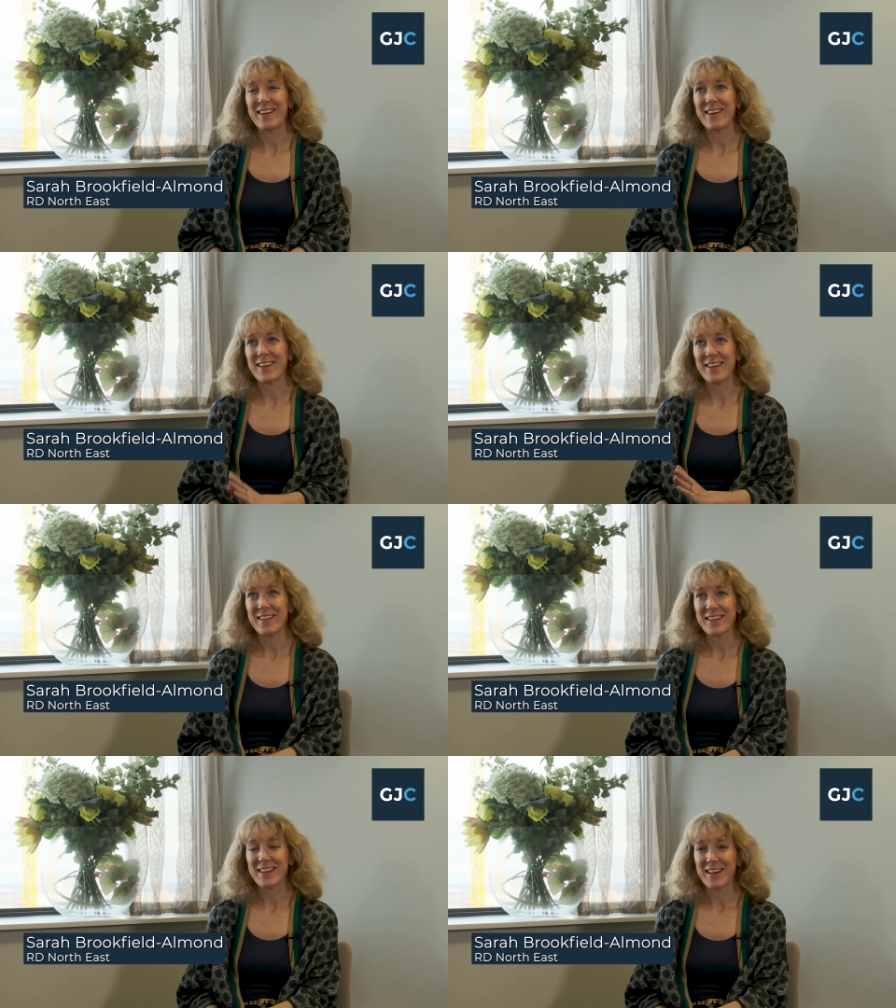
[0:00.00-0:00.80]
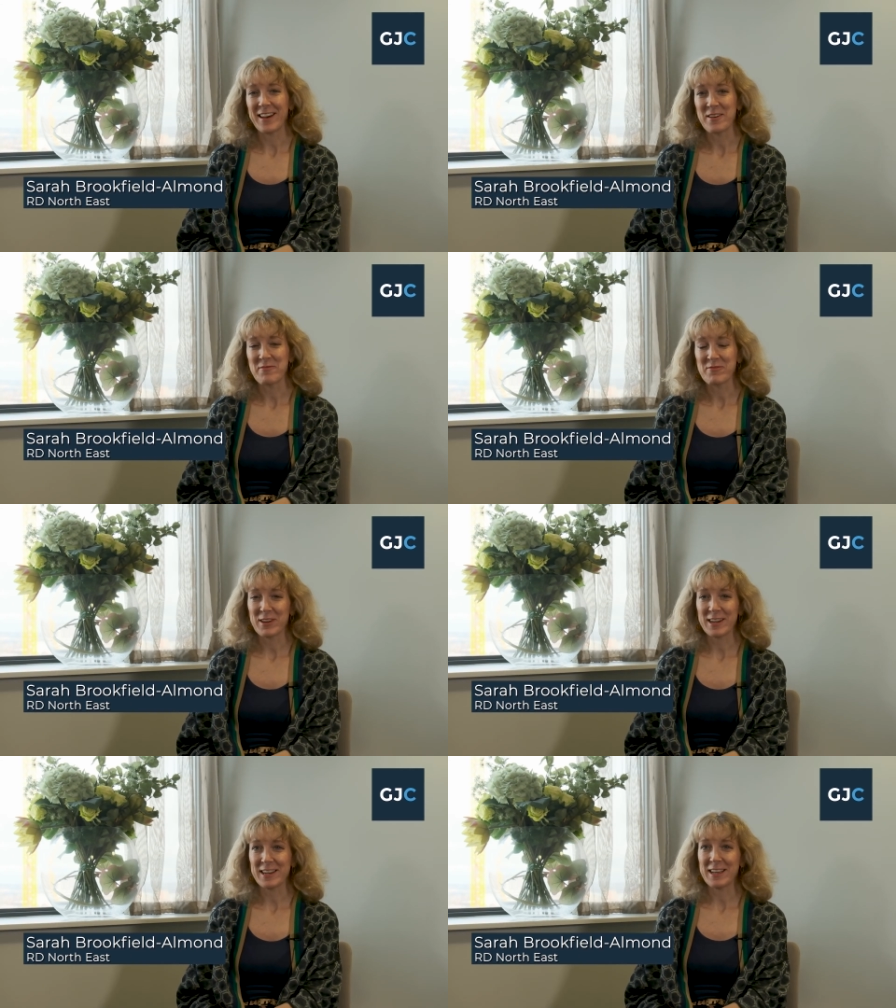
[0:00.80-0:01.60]
I am
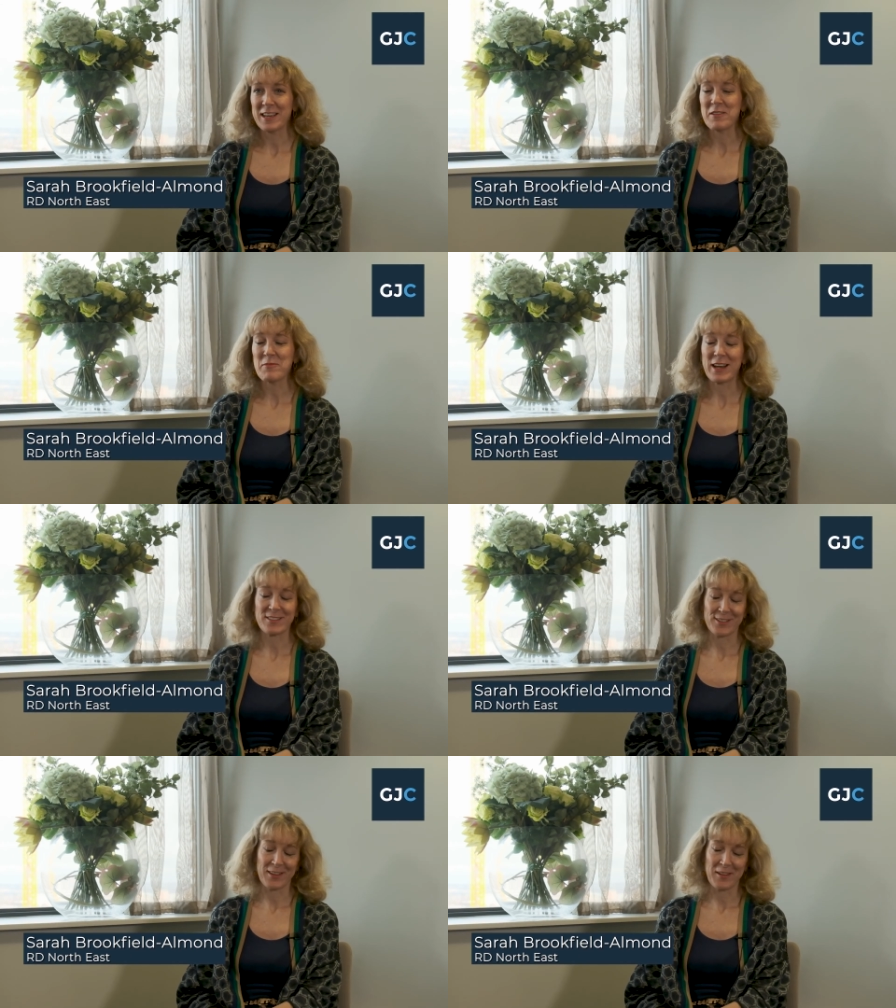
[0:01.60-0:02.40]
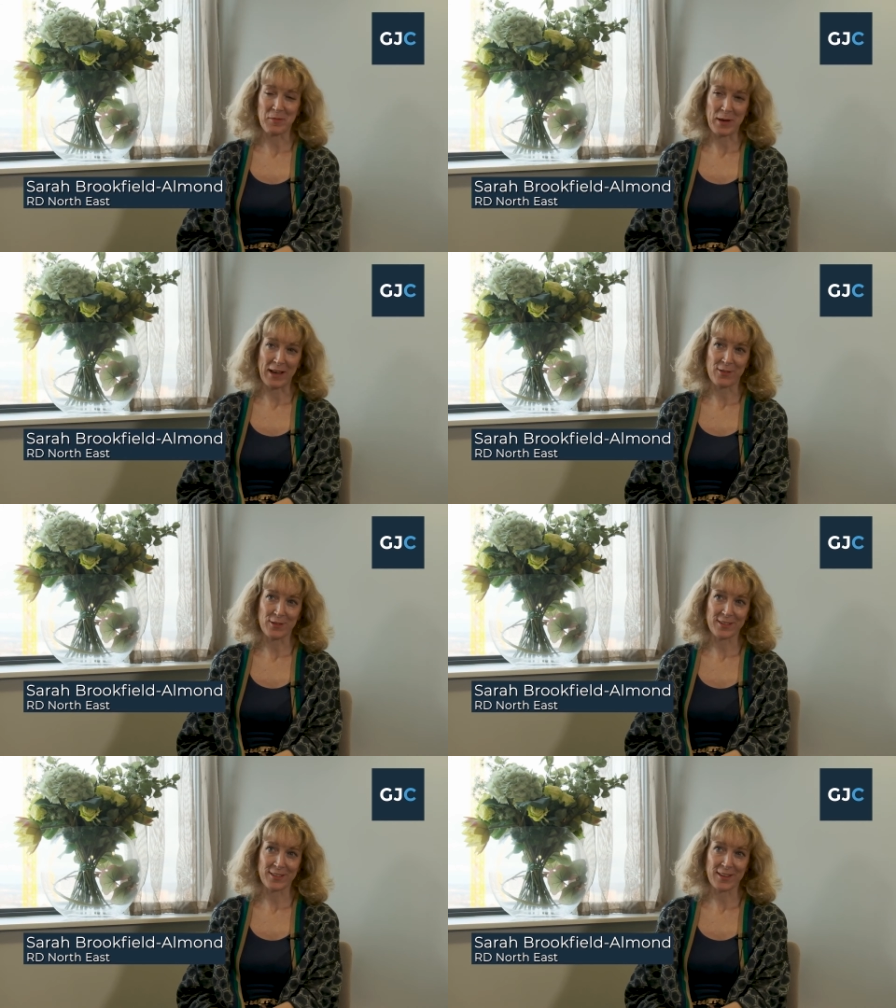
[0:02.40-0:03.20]
really passionate
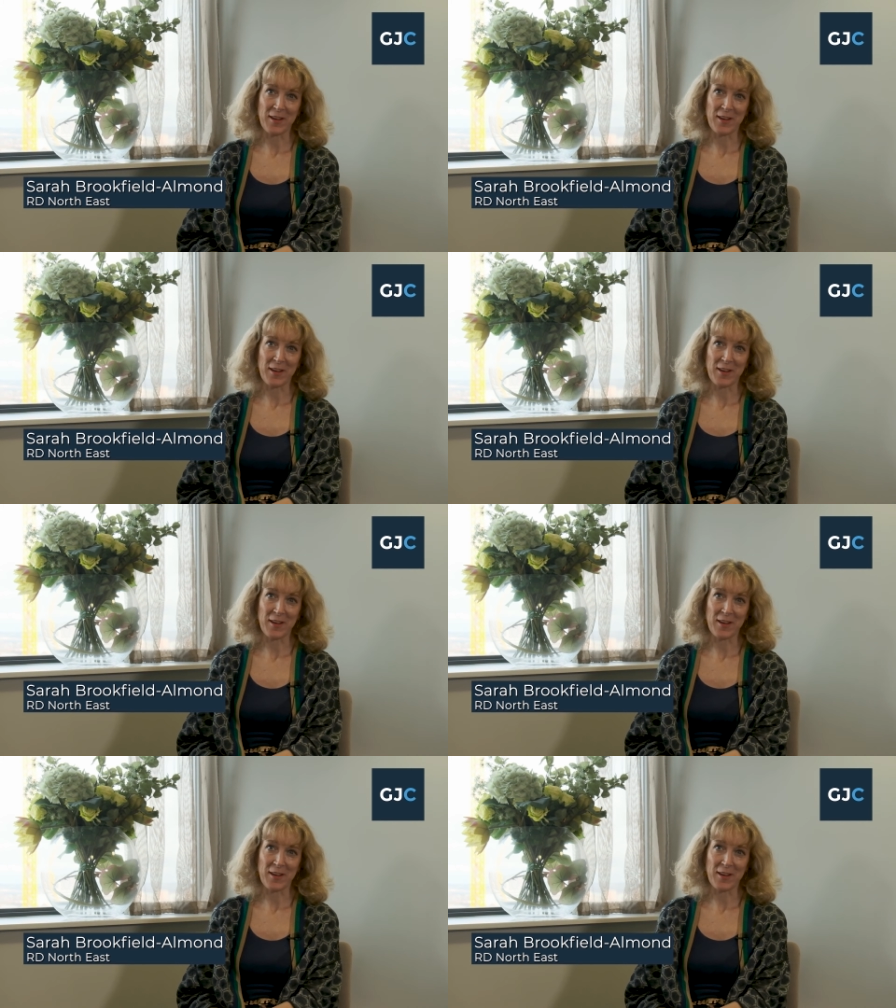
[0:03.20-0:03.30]
about